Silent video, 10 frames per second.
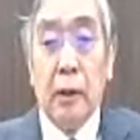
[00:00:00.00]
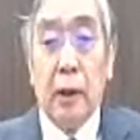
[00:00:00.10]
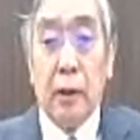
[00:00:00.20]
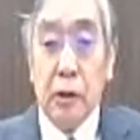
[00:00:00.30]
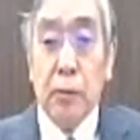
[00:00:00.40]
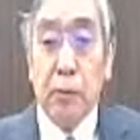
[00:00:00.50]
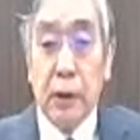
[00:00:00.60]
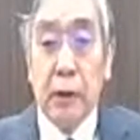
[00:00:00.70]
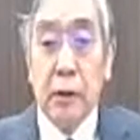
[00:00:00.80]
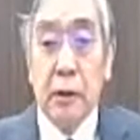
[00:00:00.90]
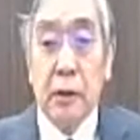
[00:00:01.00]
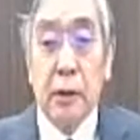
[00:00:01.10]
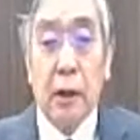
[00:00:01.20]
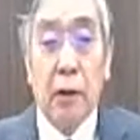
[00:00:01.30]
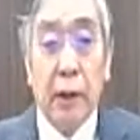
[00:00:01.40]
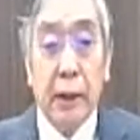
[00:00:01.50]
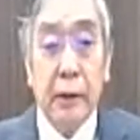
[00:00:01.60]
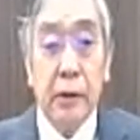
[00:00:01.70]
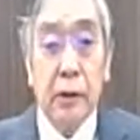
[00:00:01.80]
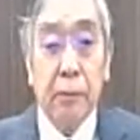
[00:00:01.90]
this brings the
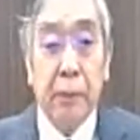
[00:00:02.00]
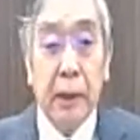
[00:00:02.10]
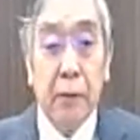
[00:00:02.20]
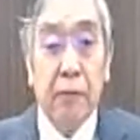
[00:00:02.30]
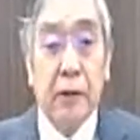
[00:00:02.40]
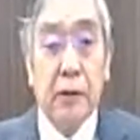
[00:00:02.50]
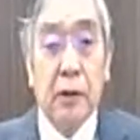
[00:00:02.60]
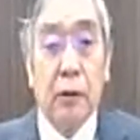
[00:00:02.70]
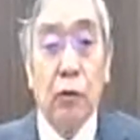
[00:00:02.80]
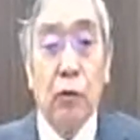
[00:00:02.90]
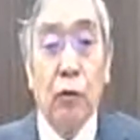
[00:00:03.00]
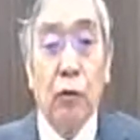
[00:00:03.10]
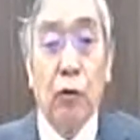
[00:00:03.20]
greatest benefits to